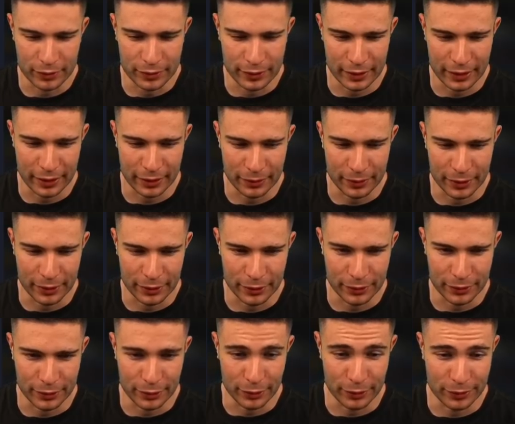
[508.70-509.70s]
For. Yeah, we
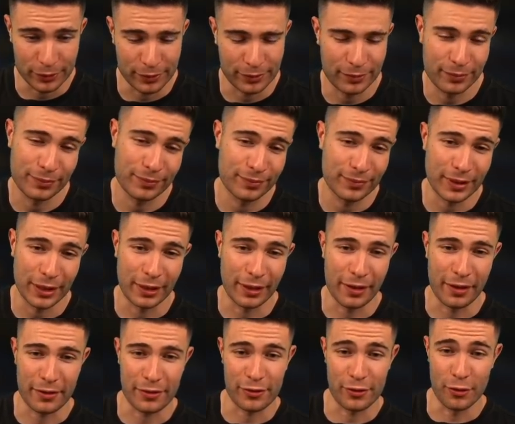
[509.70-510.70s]
do
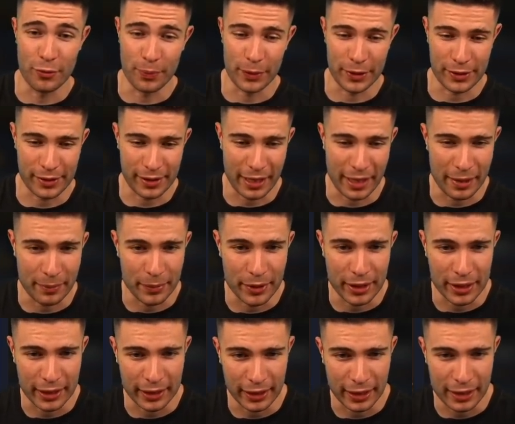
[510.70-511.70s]
another super slam here,
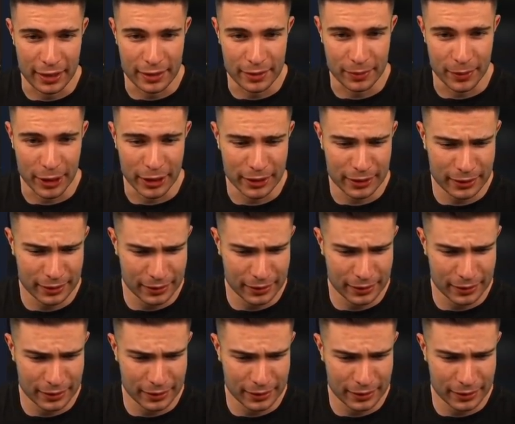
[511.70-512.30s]
I guess, mate.